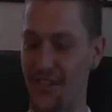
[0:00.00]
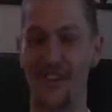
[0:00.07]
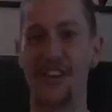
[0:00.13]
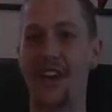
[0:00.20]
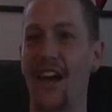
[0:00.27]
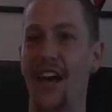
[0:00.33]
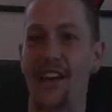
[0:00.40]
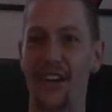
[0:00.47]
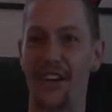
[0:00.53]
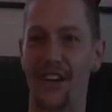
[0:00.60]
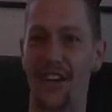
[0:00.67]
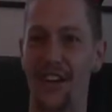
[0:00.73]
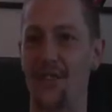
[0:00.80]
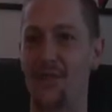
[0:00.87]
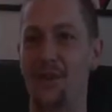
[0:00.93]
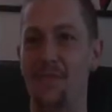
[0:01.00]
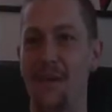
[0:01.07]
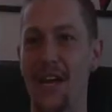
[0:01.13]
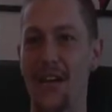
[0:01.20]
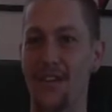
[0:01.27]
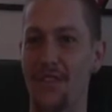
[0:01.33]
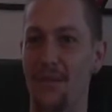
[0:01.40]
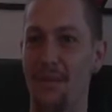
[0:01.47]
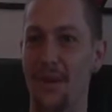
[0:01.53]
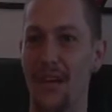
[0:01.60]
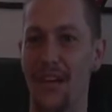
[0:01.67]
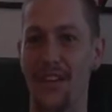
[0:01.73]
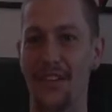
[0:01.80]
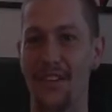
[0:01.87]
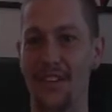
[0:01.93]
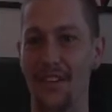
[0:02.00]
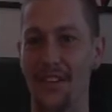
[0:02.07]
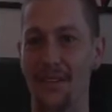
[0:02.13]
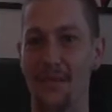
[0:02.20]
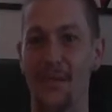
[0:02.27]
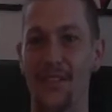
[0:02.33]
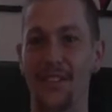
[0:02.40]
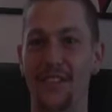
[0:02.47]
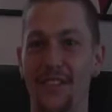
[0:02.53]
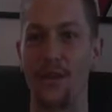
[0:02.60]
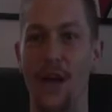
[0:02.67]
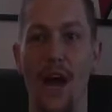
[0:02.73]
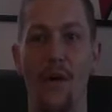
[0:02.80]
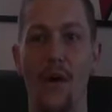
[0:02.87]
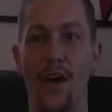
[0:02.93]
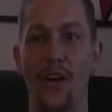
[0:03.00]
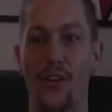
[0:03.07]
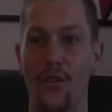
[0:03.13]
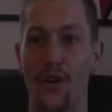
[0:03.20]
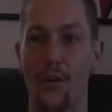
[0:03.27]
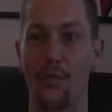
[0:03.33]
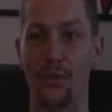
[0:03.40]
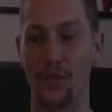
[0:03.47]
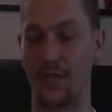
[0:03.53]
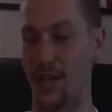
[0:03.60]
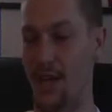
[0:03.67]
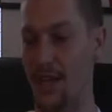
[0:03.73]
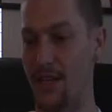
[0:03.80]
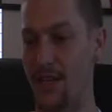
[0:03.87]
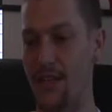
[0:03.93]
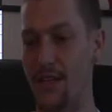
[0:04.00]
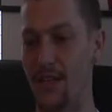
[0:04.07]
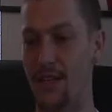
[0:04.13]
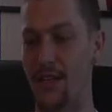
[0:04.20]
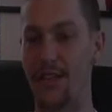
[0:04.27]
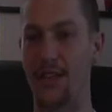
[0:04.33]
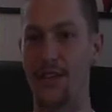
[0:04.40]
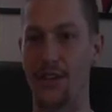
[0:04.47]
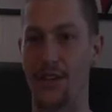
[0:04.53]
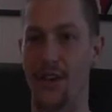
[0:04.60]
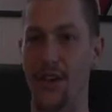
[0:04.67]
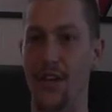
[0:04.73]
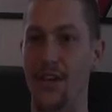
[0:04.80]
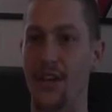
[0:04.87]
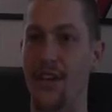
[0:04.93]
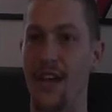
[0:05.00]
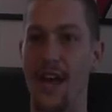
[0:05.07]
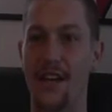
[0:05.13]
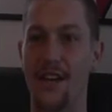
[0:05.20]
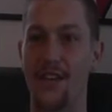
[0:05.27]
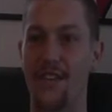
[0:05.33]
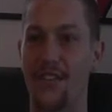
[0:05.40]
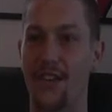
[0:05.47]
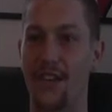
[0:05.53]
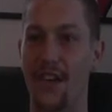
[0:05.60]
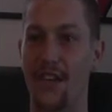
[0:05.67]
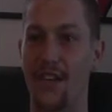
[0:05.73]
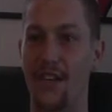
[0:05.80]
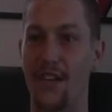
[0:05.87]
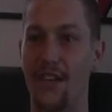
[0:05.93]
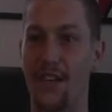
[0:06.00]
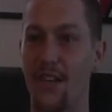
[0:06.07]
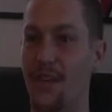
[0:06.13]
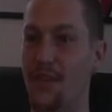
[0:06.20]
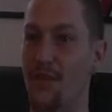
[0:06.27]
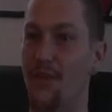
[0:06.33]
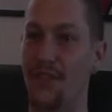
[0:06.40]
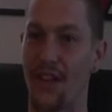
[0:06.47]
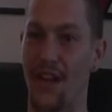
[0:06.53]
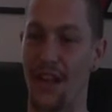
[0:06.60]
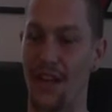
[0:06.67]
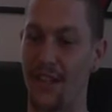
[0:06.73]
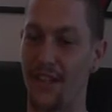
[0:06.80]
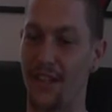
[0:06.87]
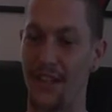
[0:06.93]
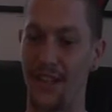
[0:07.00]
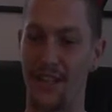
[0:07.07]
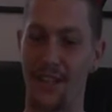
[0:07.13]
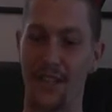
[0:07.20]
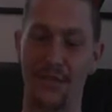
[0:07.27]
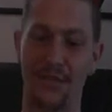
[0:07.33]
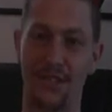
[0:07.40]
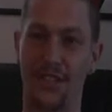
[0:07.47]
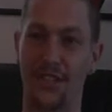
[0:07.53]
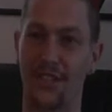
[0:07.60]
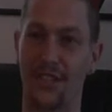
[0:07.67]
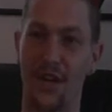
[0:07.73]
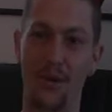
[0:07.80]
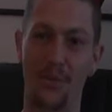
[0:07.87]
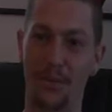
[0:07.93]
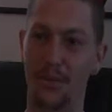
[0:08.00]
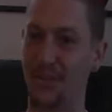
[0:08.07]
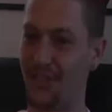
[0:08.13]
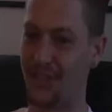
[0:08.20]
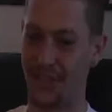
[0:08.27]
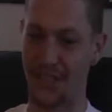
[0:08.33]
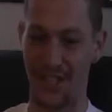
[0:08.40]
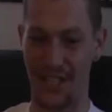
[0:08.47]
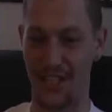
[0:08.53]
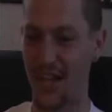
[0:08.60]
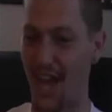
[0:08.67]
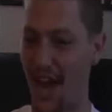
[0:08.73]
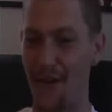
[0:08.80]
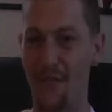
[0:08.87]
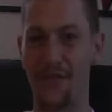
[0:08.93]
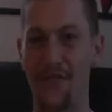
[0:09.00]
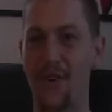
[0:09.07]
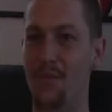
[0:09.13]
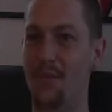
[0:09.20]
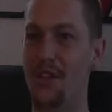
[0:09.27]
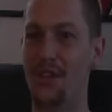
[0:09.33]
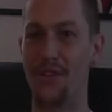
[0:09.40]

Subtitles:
learning how to get onto a manual pad, you know what I mean? How I grew up was like, you know, in the 90s skating, and it was like, it was dope. It was just like out filming